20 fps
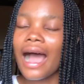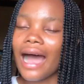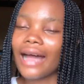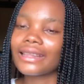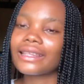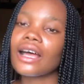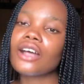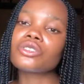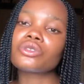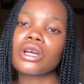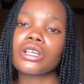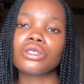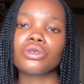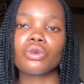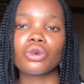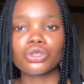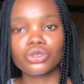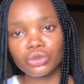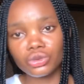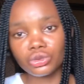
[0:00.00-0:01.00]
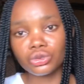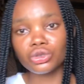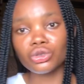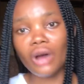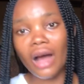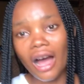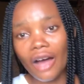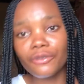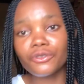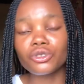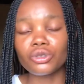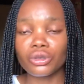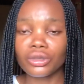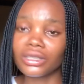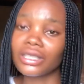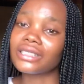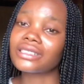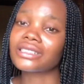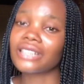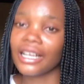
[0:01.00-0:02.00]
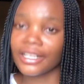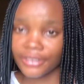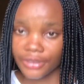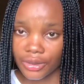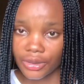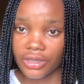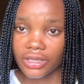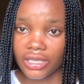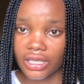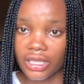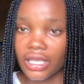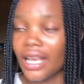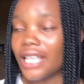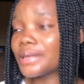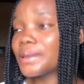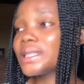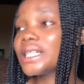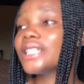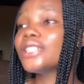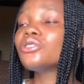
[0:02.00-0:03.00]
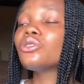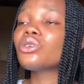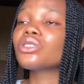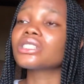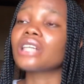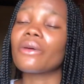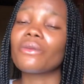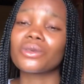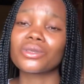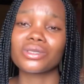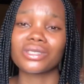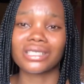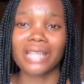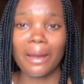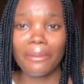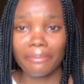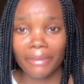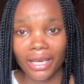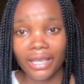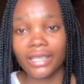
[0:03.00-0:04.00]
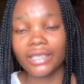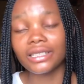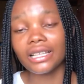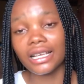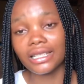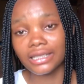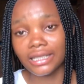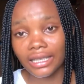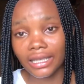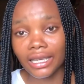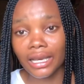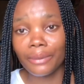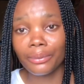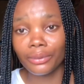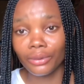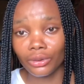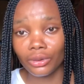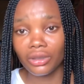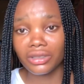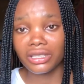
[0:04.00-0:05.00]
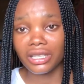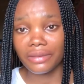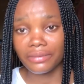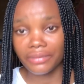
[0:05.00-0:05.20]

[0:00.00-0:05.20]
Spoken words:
And that's why you have to understand your skin, especially those that want to start making their skincare product